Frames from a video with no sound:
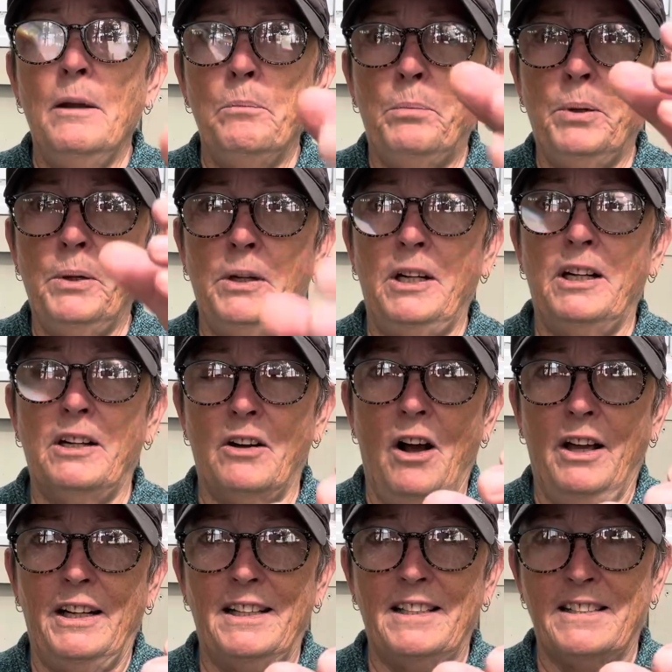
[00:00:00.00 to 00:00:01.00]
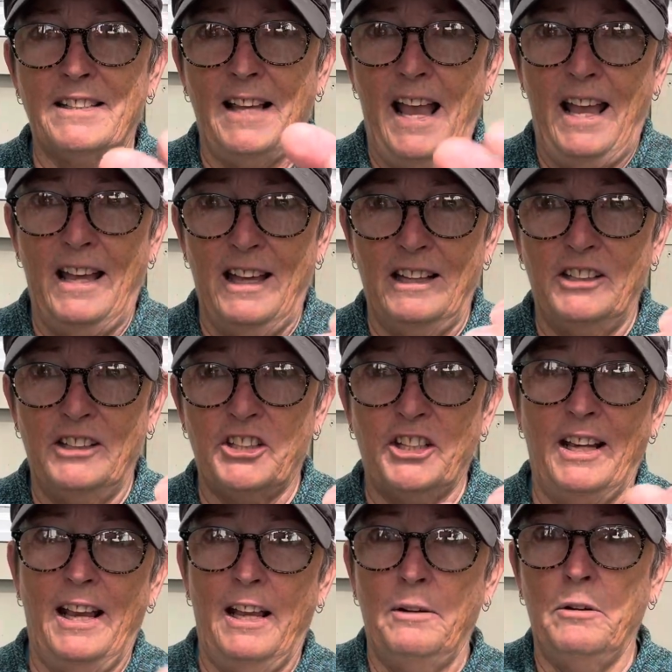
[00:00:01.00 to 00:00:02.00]
put it on its edge
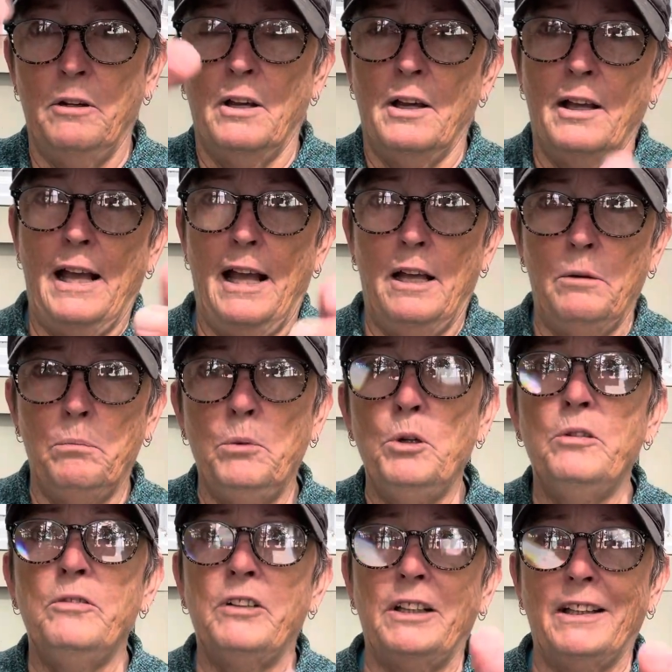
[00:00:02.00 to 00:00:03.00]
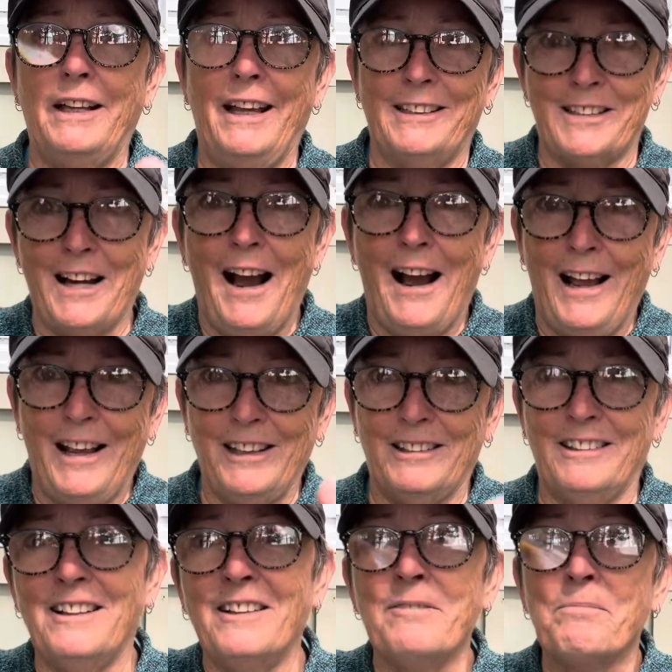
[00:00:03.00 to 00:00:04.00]
and move it like a
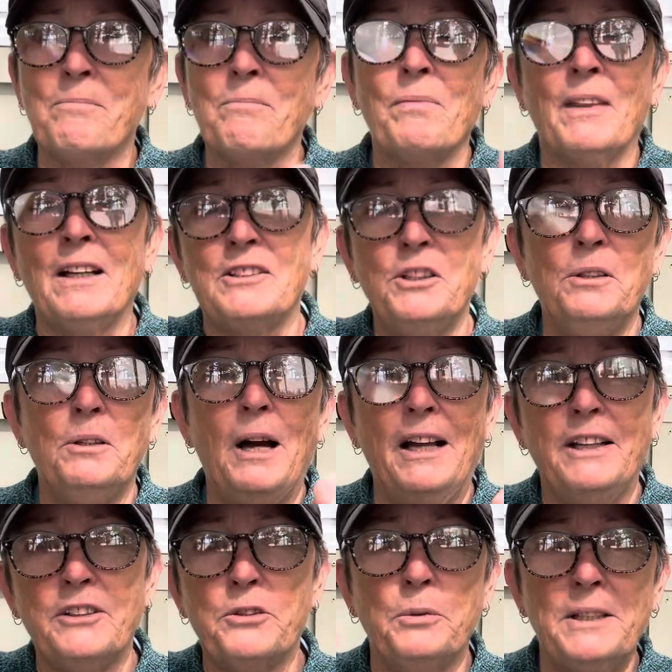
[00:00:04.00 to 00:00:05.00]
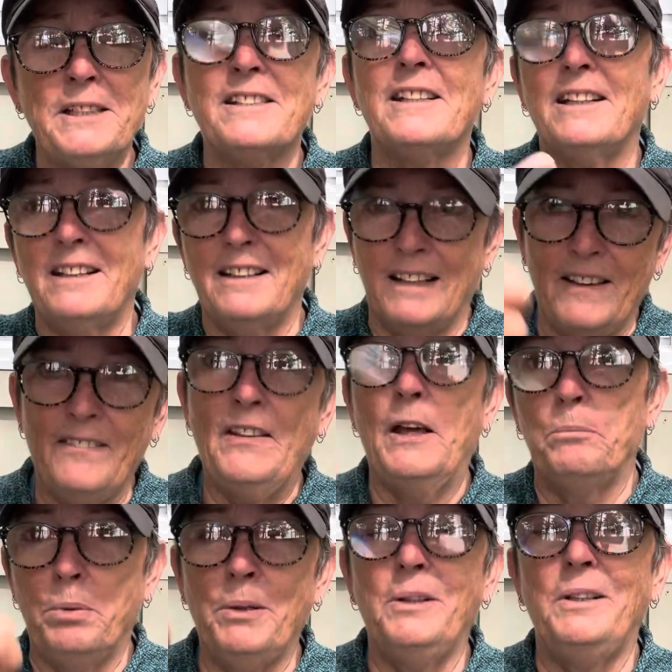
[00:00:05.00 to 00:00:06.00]
tire to untwist it, and
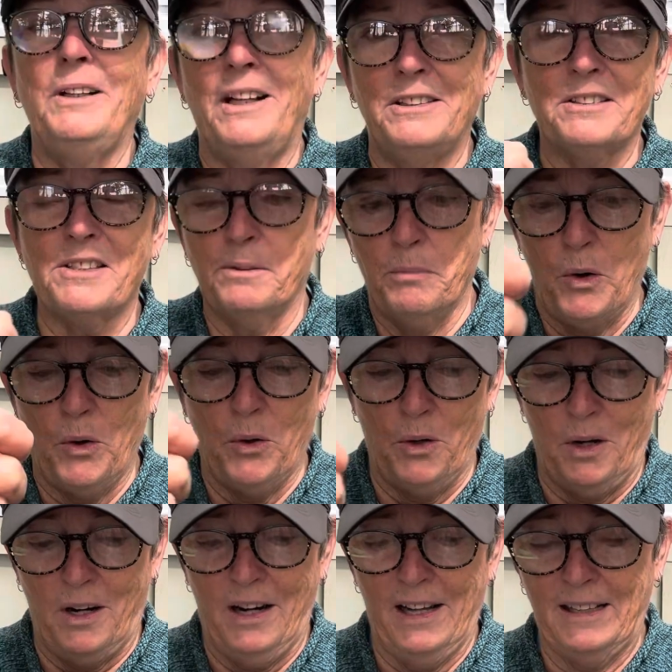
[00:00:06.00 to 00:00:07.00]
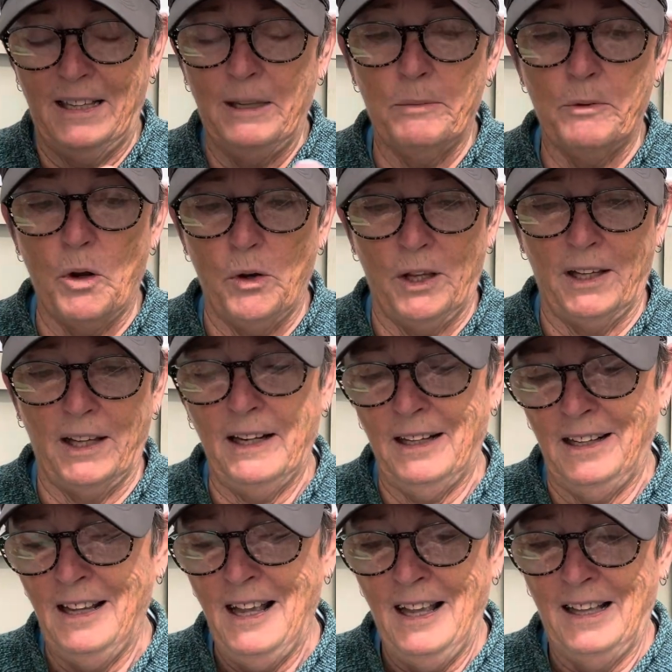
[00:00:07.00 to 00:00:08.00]
then pull out some more and keep going. And
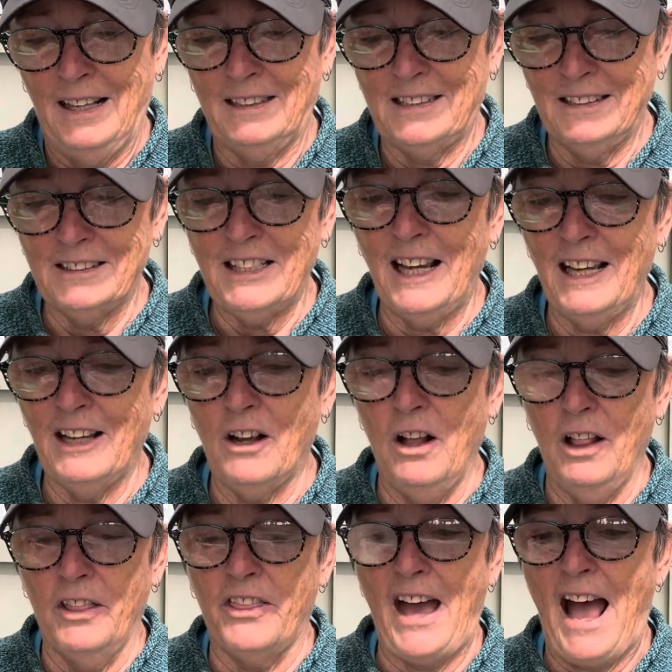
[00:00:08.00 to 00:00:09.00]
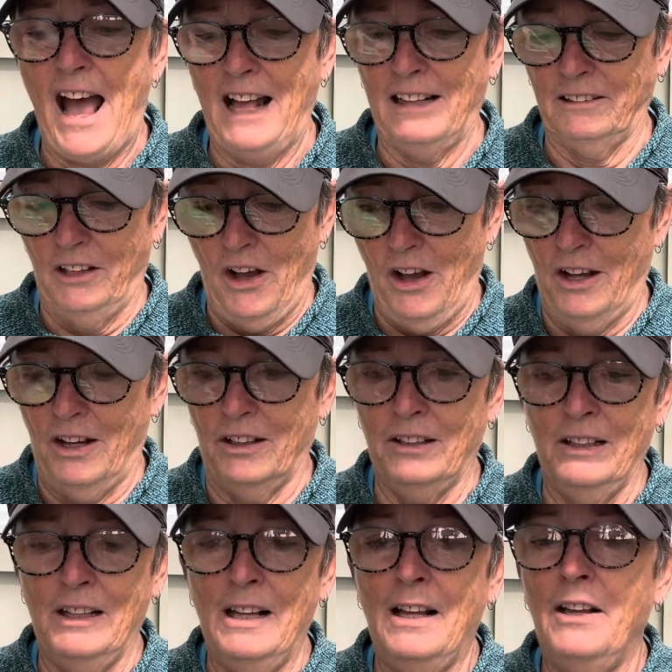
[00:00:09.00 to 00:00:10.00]
it didn't take all that
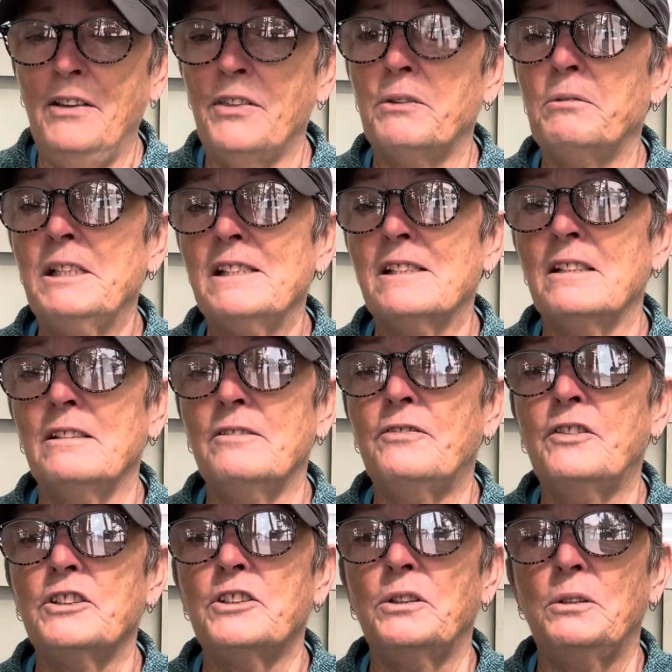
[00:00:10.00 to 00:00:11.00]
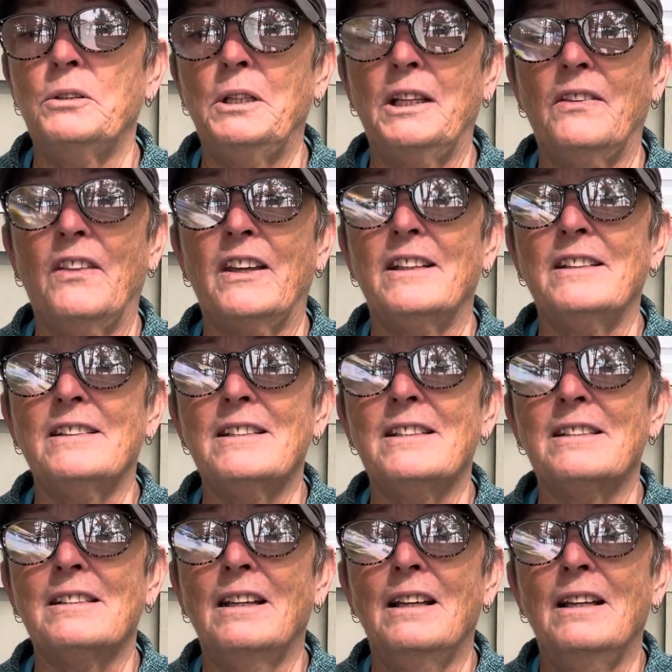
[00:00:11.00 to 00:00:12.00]
long. The reason for doing this